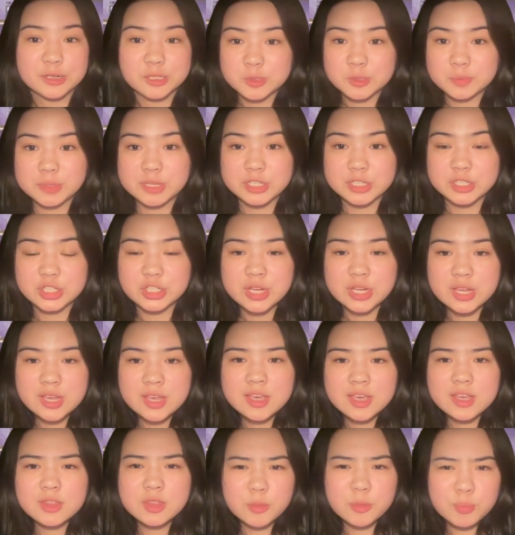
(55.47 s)
speech.
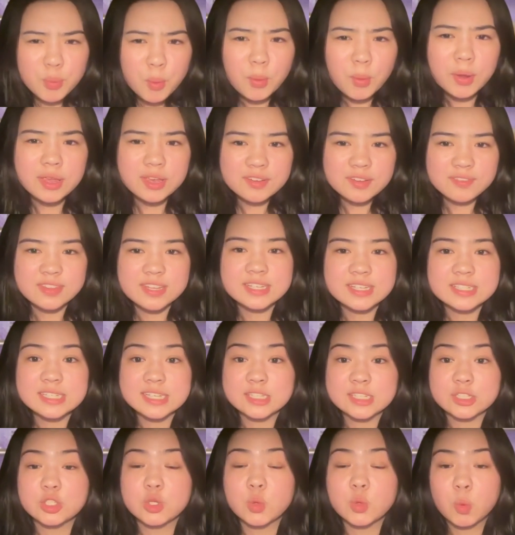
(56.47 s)
The point of this
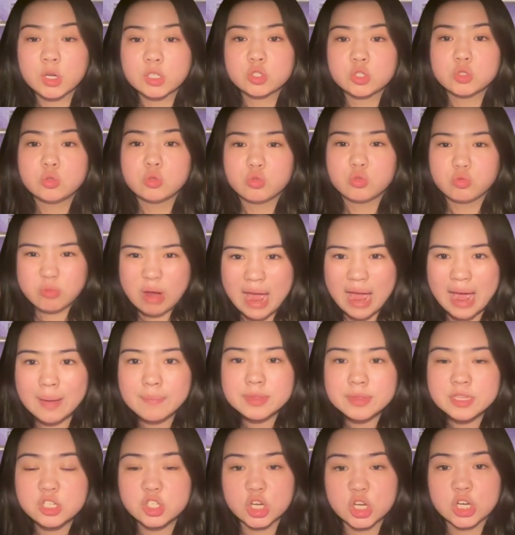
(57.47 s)
is you want to
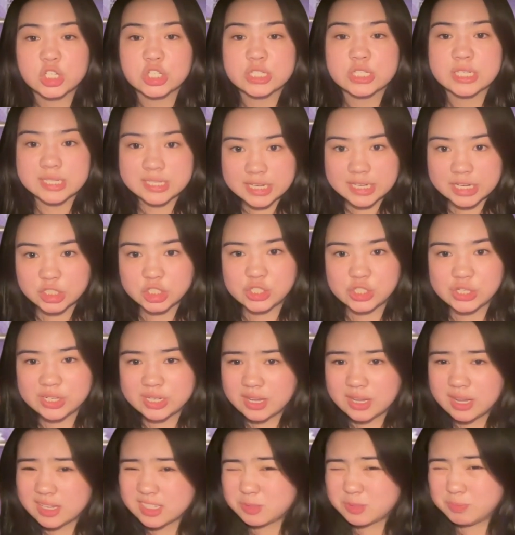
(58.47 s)
grab the judge's attention,
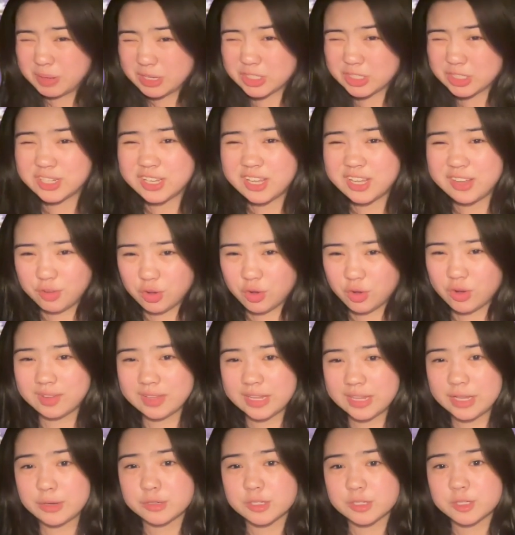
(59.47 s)
especially if you're a
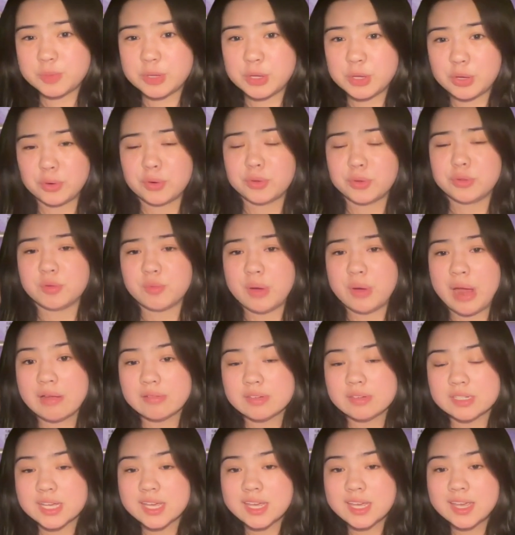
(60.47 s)
later speaker in the
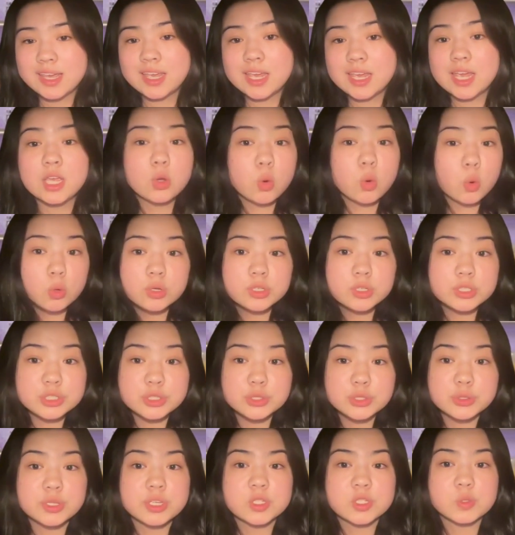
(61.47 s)
round. In order to
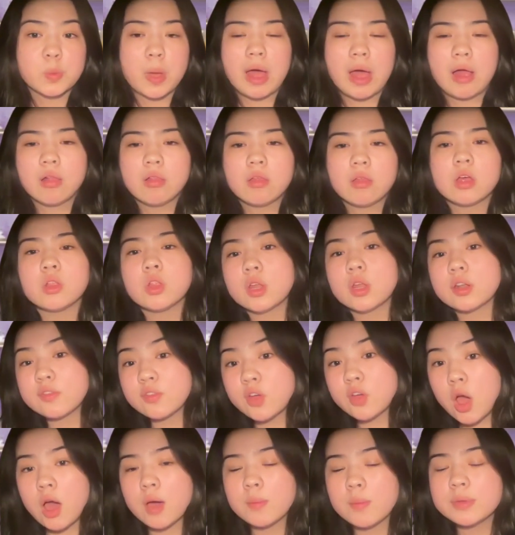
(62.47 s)
do this well, a lot of
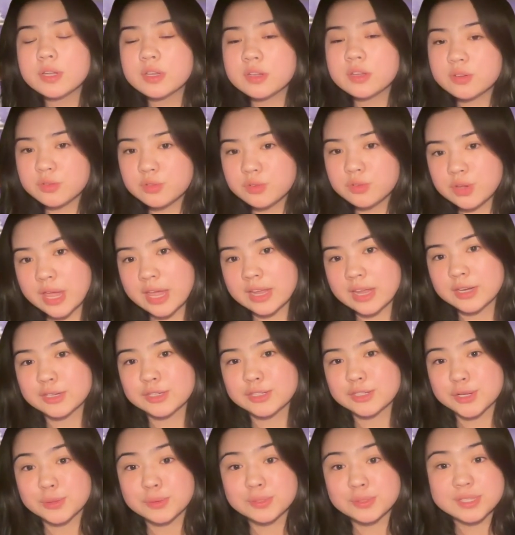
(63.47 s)
common
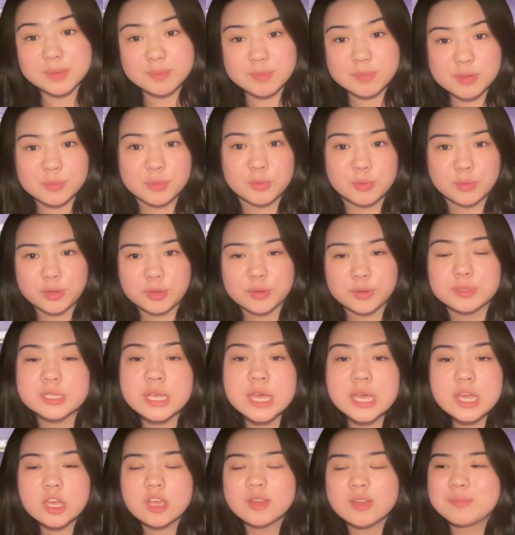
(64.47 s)
anecdotes that people use
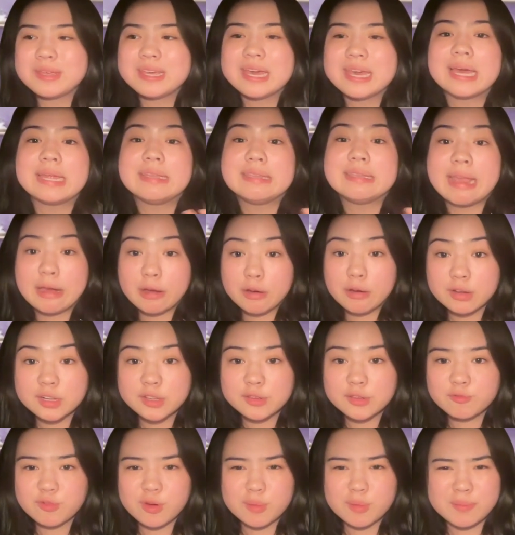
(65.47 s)
could be a
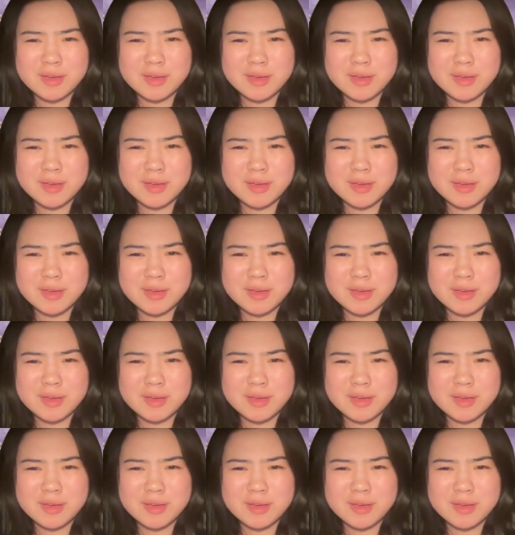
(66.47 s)
narrative from